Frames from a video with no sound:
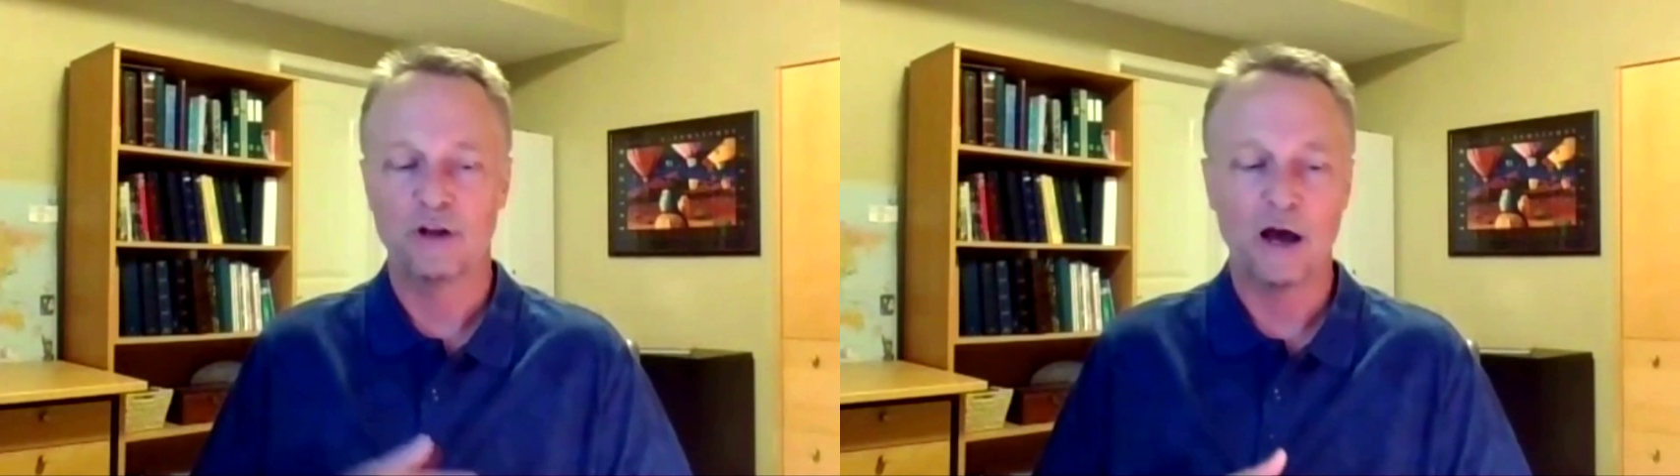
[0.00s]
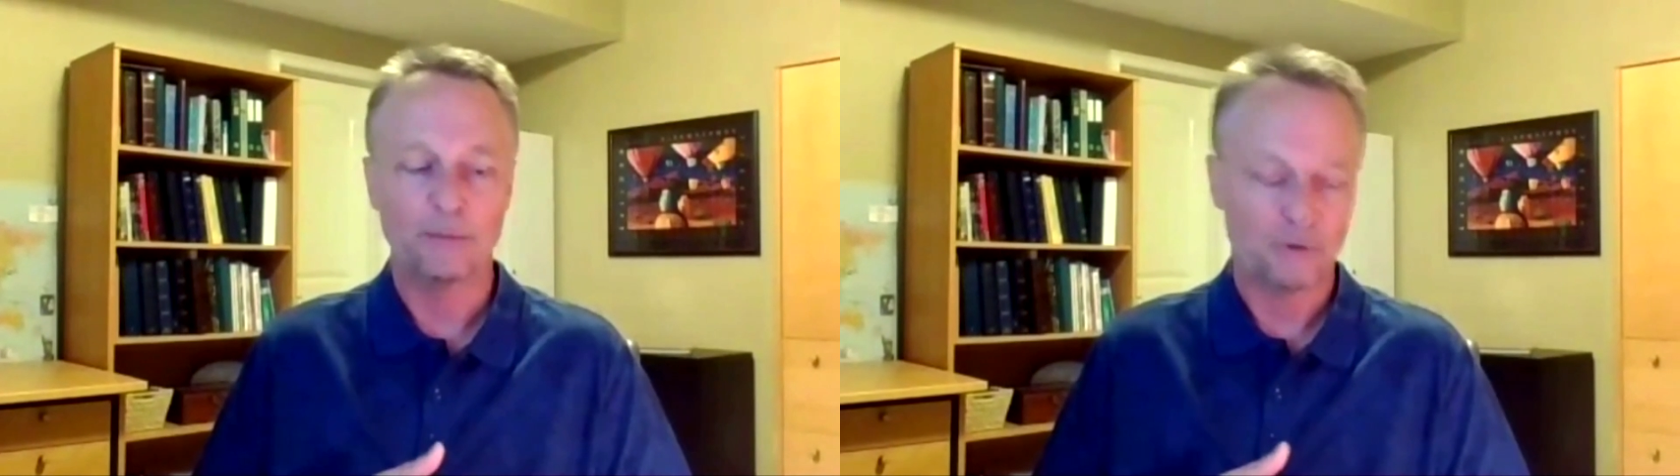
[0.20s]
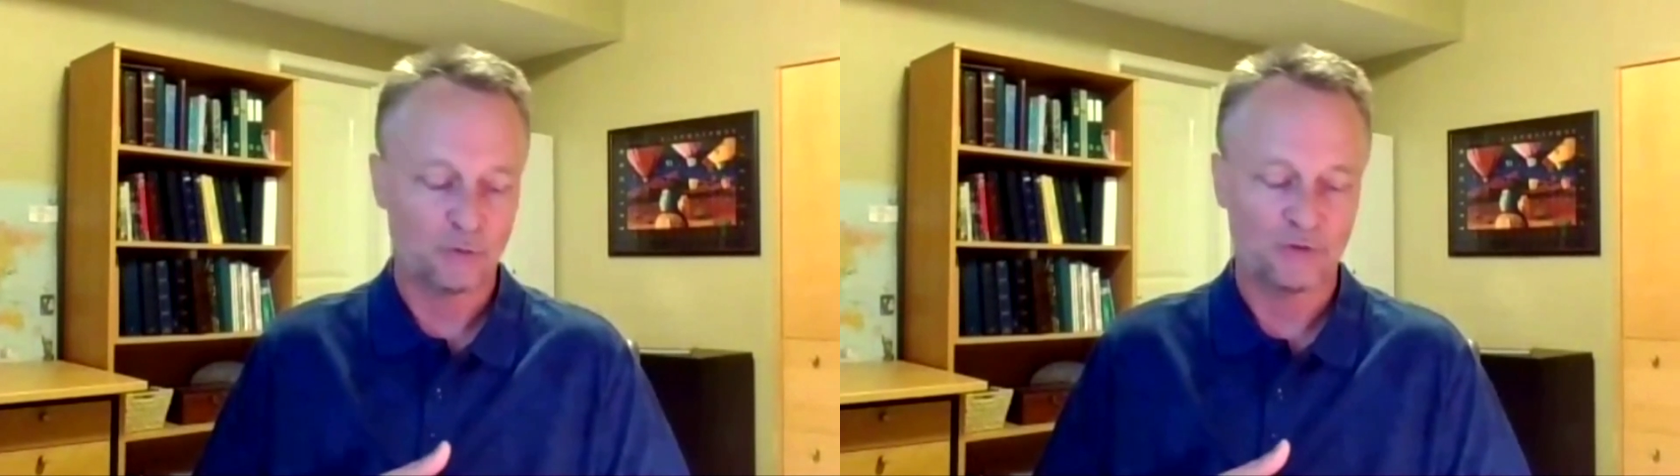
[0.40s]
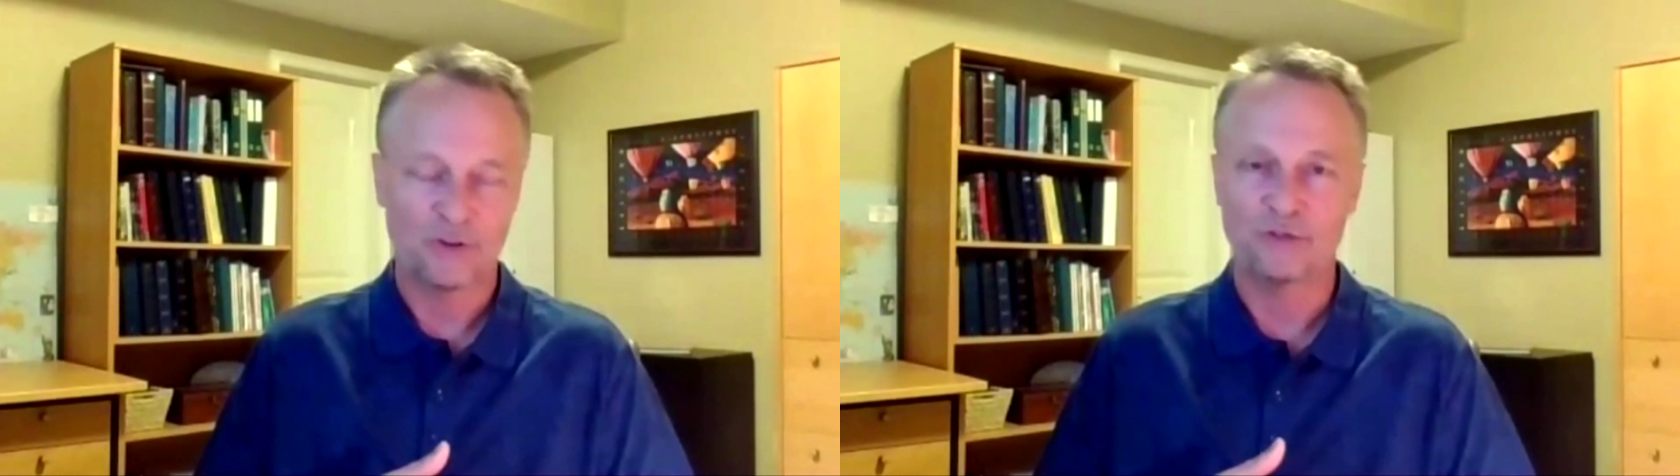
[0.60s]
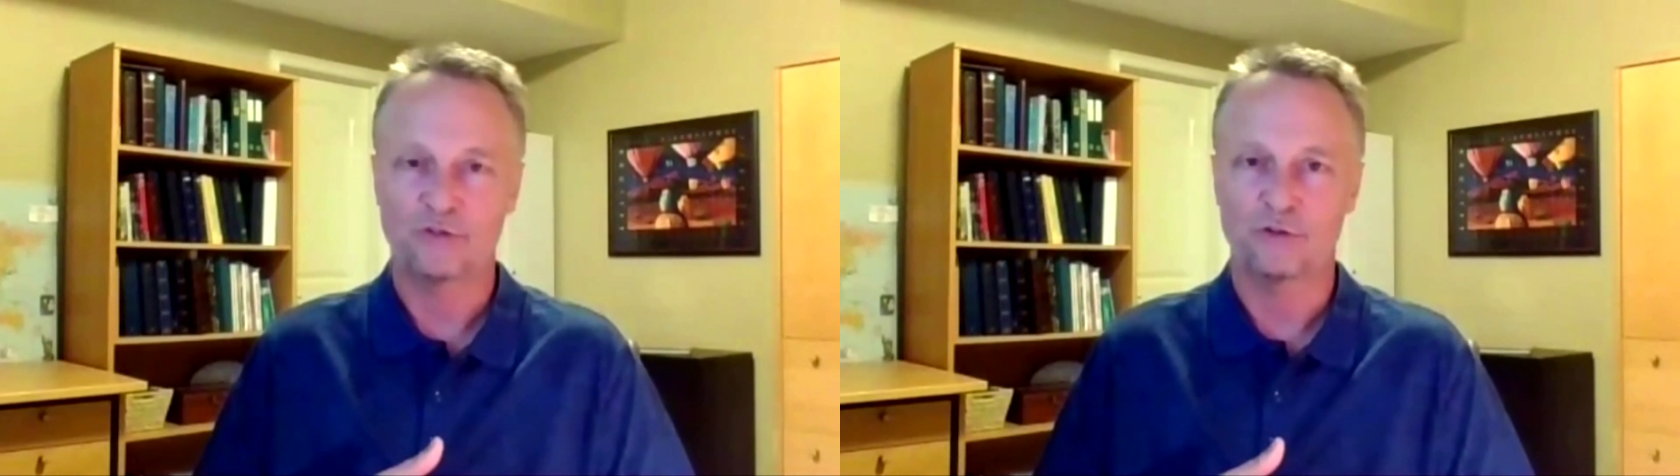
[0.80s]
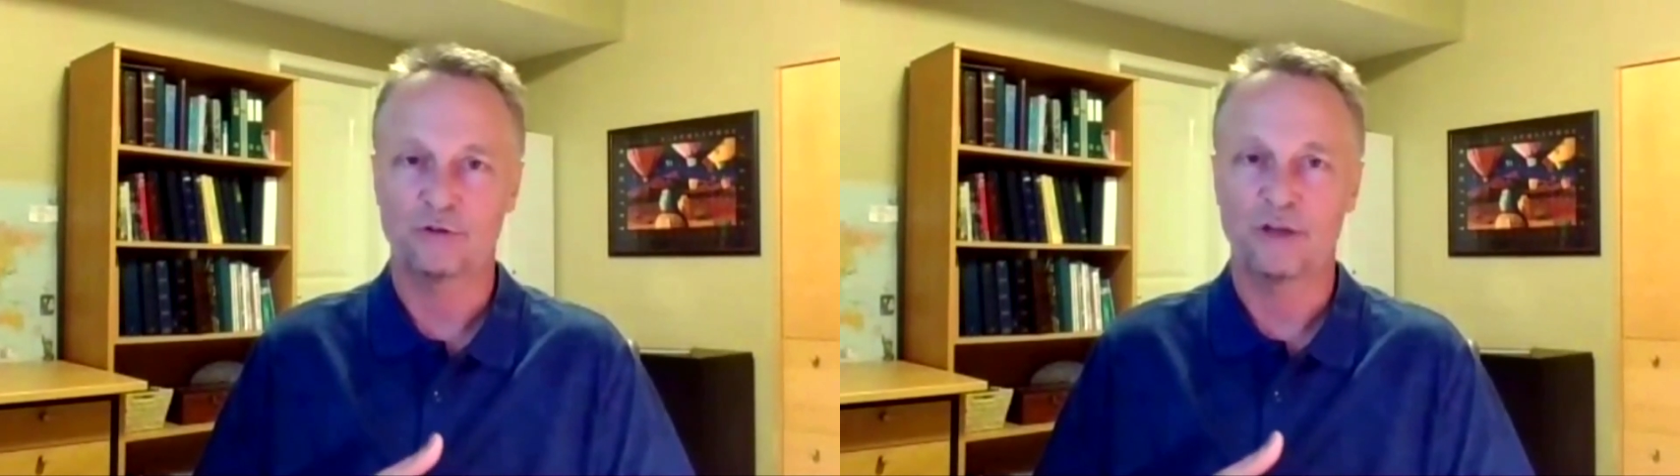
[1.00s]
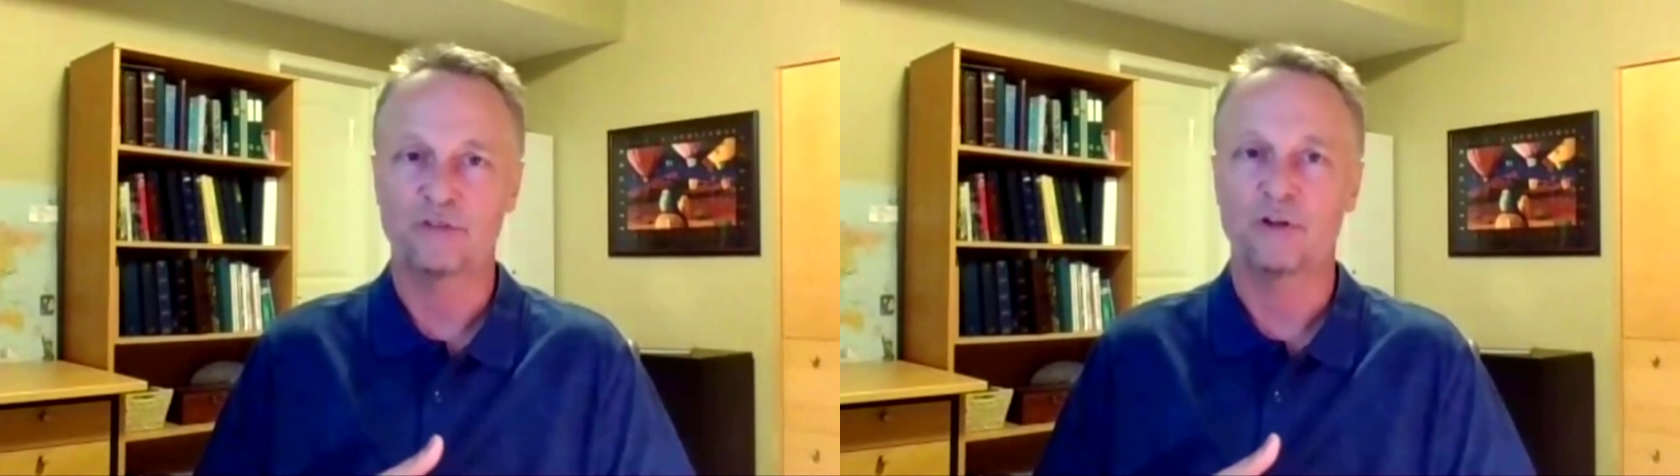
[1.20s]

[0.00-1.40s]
optical sensor that's